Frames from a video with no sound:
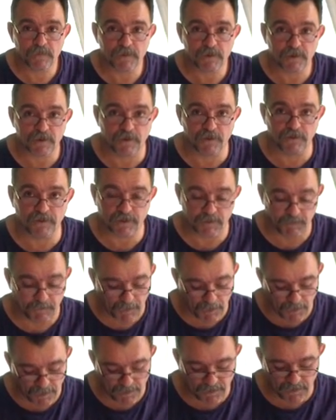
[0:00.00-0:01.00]
so it's a
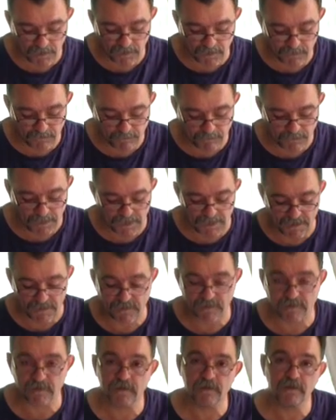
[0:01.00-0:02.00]
polygon
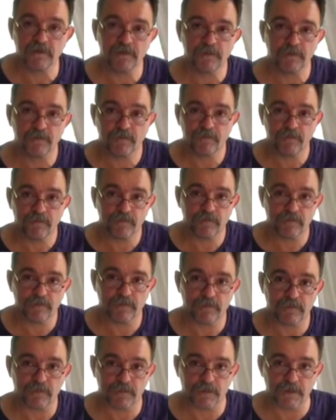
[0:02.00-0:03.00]
plus
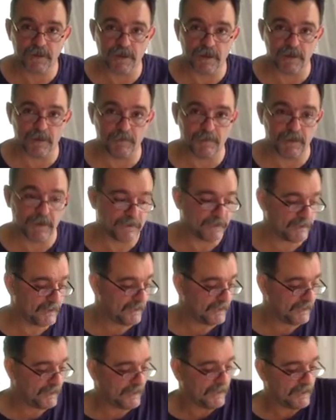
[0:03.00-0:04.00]
the element
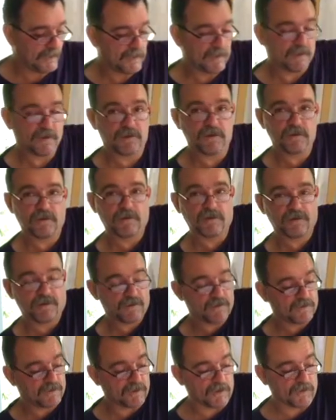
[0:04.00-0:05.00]

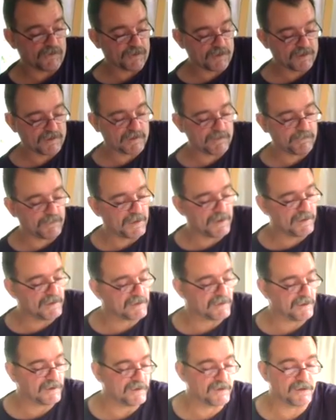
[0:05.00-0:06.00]
so for
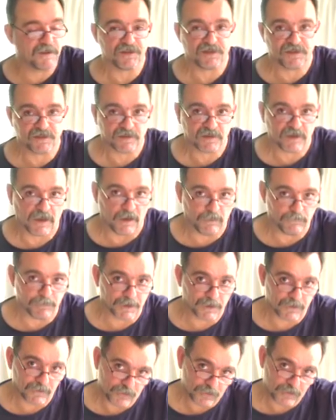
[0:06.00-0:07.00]
stability this
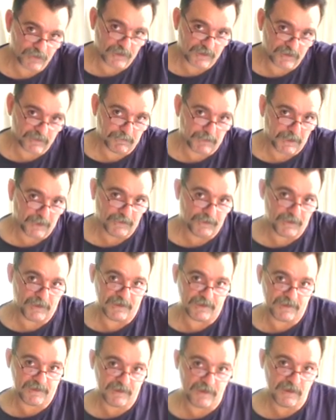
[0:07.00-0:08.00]
Albert Kush has built
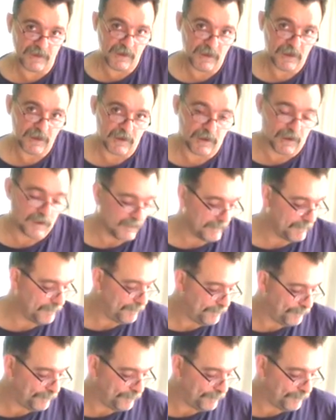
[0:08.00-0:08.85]
his column